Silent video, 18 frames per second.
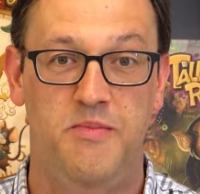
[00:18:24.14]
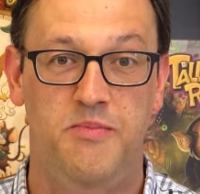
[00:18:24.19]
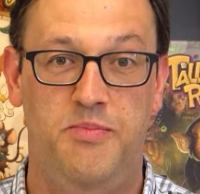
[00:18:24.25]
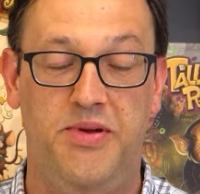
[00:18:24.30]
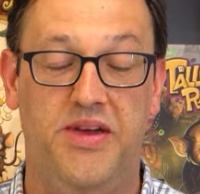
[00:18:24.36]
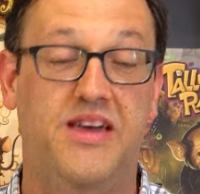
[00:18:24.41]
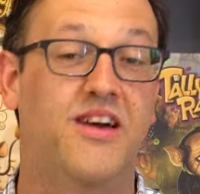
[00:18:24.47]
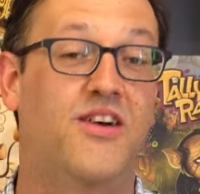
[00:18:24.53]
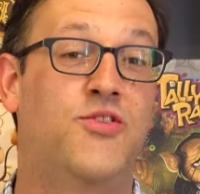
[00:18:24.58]

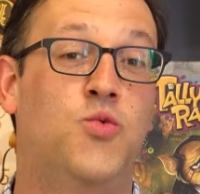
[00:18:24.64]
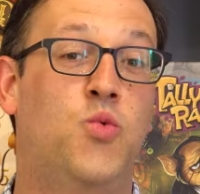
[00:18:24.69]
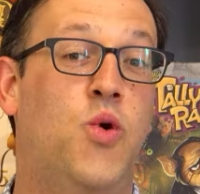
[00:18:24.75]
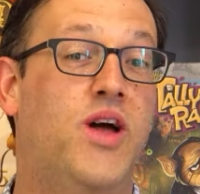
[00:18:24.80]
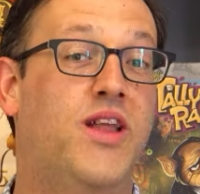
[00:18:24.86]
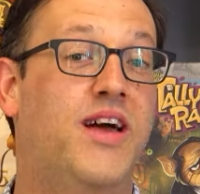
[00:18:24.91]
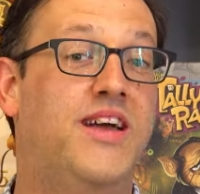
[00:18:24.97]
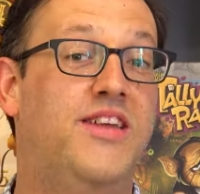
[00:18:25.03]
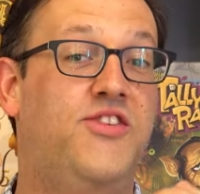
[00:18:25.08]
Because
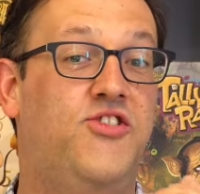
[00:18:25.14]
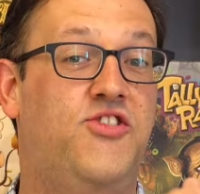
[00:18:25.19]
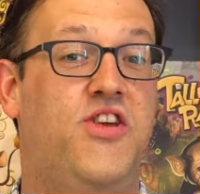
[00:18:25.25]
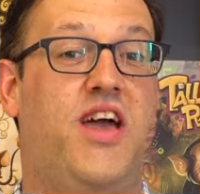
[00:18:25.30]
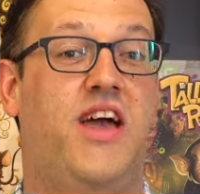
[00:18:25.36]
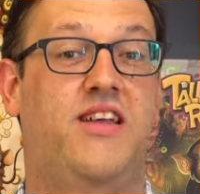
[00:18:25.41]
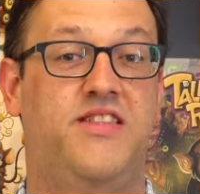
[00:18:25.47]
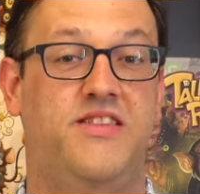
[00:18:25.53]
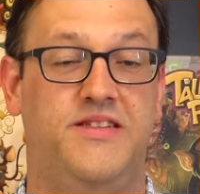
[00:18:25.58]
when I
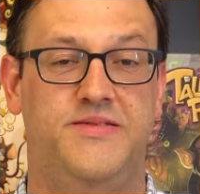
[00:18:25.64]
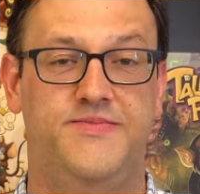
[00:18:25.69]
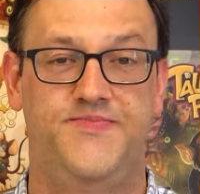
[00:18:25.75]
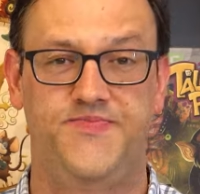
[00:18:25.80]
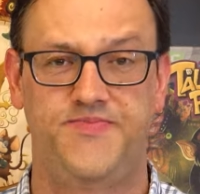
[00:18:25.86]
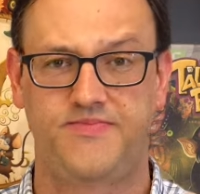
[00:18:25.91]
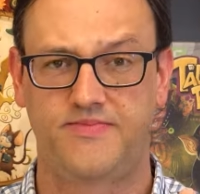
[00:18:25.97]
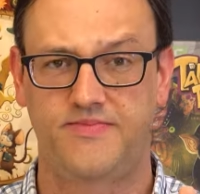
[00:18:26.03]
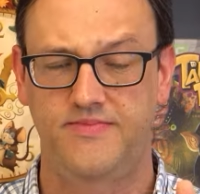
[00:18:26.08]
checked
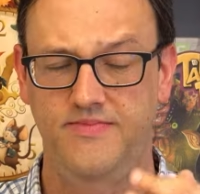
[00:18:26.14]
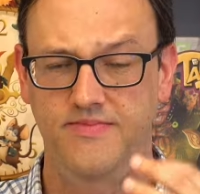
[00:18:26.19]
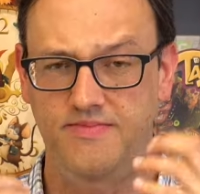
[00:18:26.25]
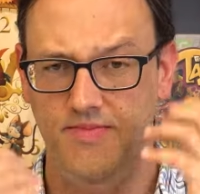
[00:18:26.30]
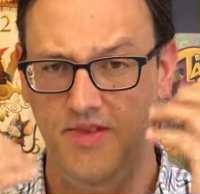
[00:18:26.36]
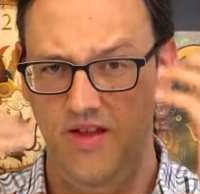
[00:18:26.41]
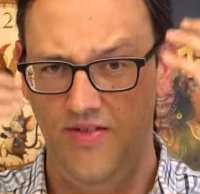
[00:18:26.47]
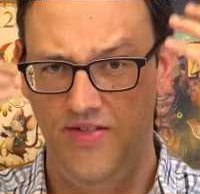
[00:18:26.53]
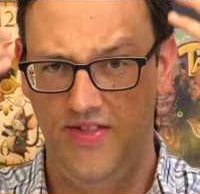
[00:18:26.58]

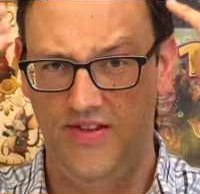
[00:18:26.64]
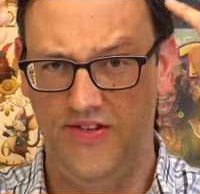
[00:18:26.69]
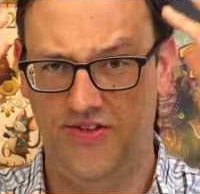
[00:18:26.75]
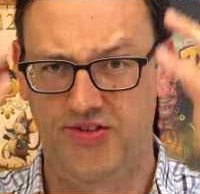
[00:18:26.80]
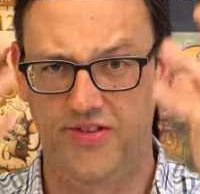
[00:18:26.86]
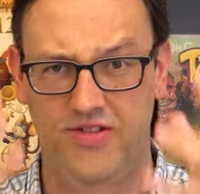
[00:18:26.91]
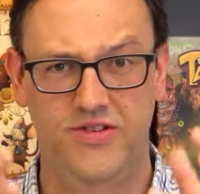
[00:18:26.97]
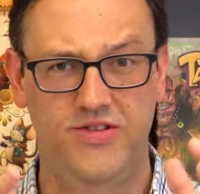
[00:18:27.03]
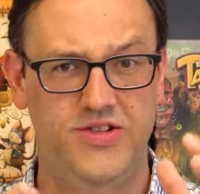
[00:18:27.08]
the
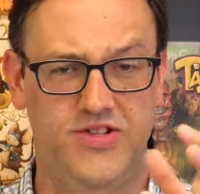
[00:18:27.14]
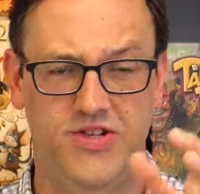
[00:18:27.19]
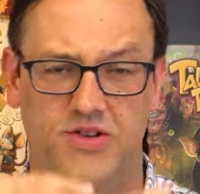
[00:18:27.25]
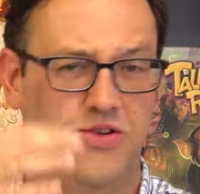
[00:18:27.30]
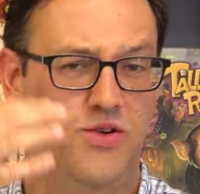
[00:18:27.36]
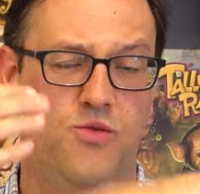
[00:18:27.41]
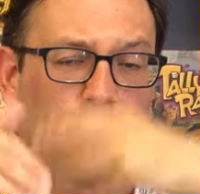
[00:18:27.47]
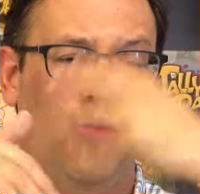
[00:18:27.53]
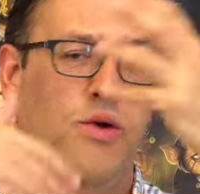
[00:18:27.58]
solution
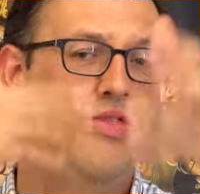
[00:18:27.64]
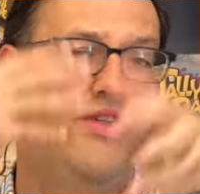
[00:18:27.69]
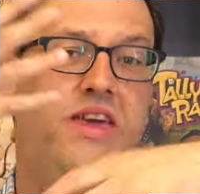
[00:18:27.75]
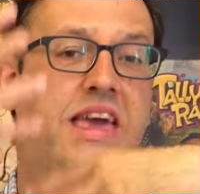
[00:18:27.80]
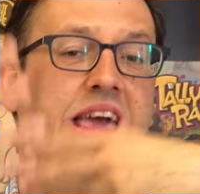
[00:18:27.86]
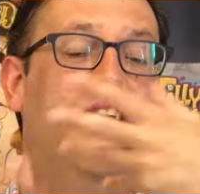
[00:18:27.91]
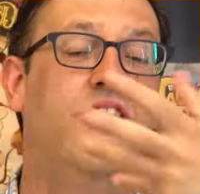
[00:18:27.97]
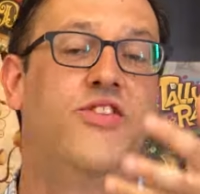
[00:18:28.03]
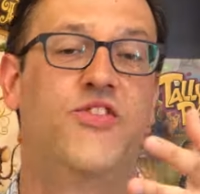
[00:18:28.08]
or what the
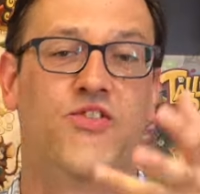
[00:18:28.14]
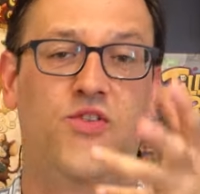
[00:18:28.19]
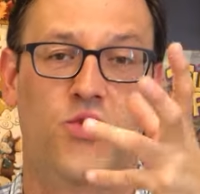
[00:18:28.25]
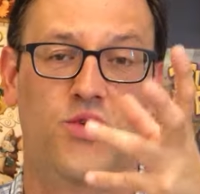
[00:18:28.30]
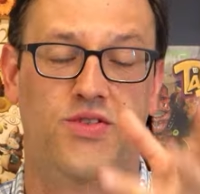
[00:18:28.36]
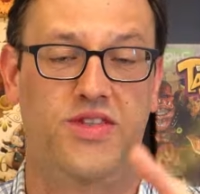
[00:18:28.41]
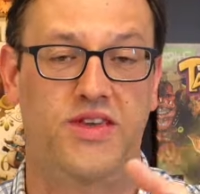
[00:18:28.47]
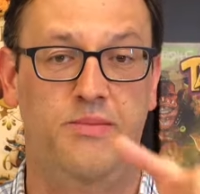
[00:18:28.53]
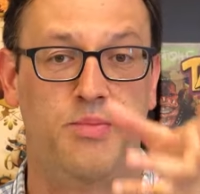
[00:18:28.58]
hints
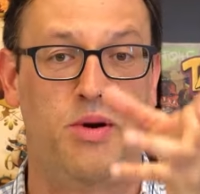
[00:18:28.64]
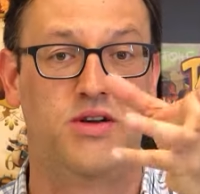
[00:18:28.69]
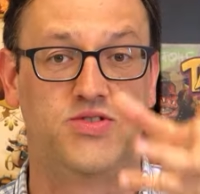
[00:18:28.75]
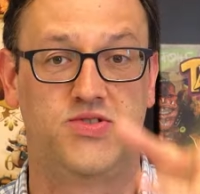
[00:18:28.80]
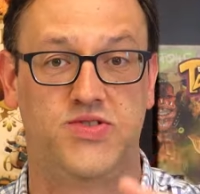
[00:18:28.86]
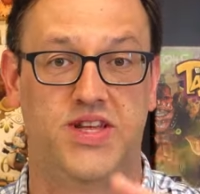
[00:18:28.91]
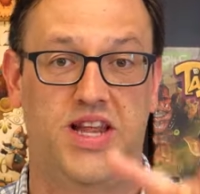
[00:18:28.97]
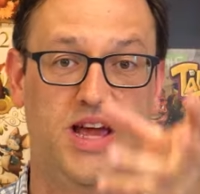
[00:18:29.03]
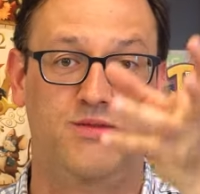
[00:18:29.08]
for the
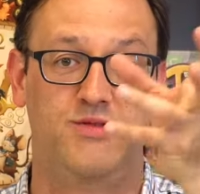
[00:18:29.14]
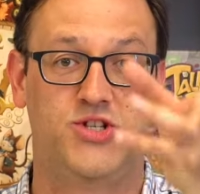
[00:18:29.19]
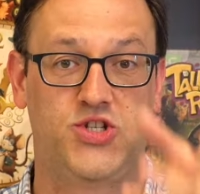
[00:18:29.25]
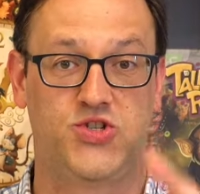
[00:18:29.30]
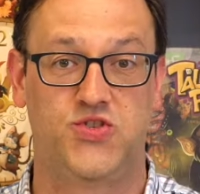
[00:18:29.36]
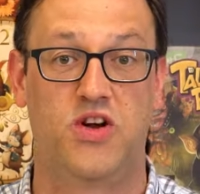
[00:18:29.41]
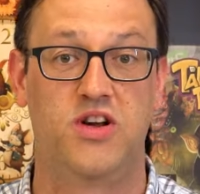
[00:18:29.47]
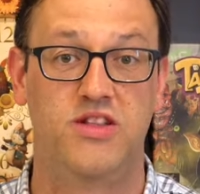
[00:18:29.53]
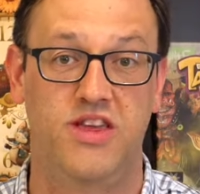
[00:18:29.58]
puzzle that I was
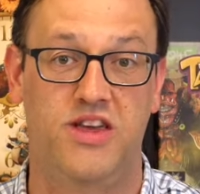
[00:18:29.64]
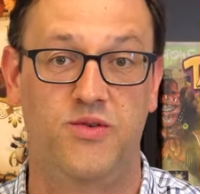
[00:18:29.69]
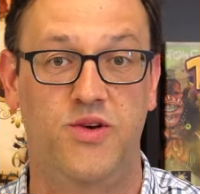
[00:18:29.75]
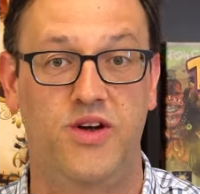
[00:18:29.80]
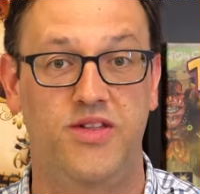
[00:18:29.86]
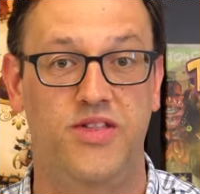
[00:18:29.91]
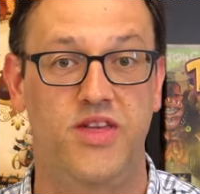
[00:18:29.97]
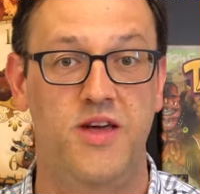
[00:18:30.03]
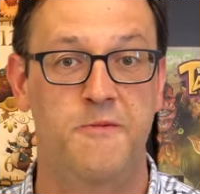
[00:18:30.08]
struggling
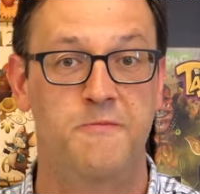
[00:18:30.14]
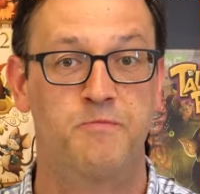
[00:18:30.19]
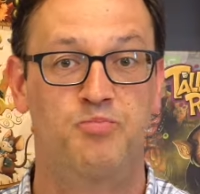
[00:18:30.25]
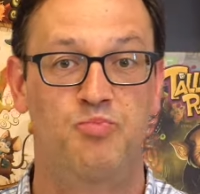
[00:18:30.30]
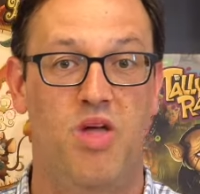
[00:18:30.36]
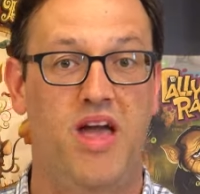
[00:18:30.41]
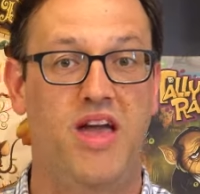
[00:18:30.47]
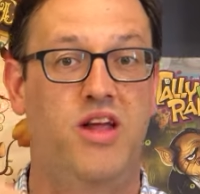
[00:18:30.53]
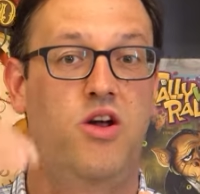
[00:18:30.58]
with,
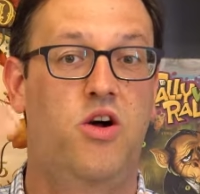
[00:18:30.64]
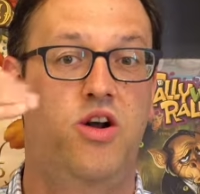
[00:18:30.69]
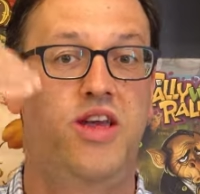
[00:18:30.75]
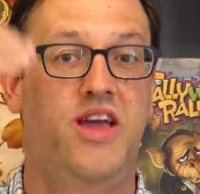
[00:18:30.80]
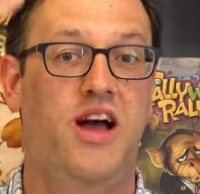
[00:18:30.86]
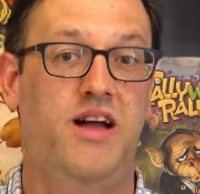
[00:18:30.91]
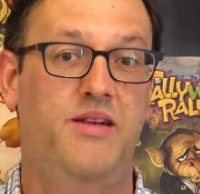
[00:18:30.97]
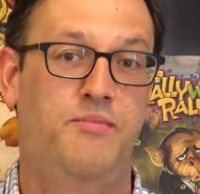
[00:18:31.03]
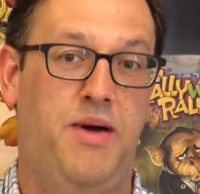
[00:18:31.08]
I had already
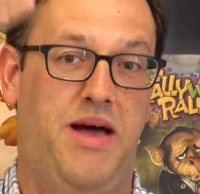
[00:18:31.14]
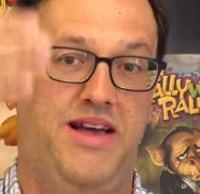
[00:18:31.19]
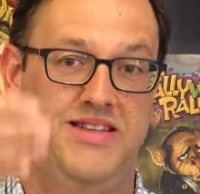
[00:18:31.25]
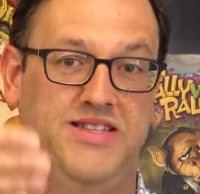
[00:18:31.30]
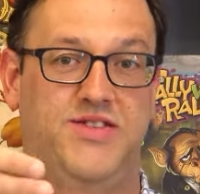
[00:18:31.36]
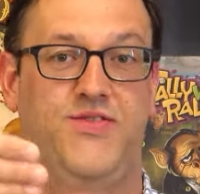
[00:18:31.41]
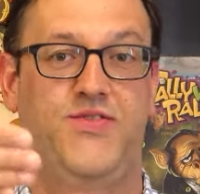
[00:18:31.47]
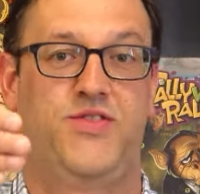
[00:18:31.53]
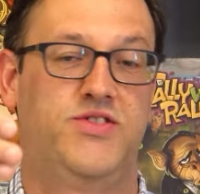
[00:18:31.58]
gotten
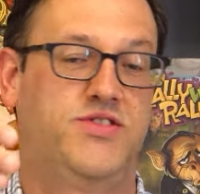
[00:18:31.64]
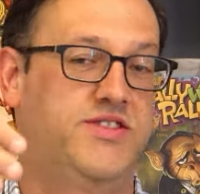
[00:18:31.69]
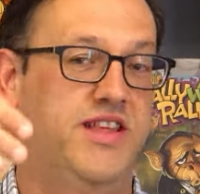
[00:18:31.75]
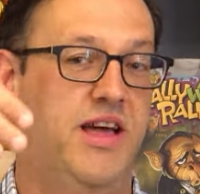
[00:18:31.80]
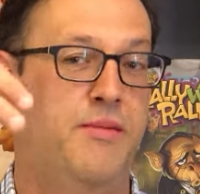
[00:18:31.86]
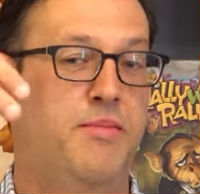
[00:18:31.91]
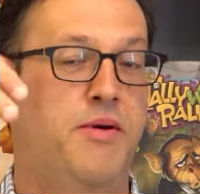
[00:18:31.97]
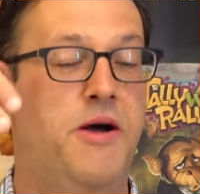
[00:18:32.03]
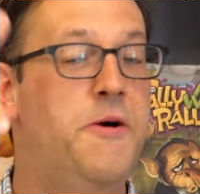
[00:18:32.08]
past the first
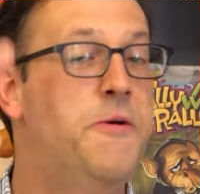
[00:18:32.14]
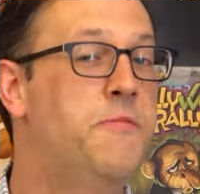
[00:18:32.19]
step.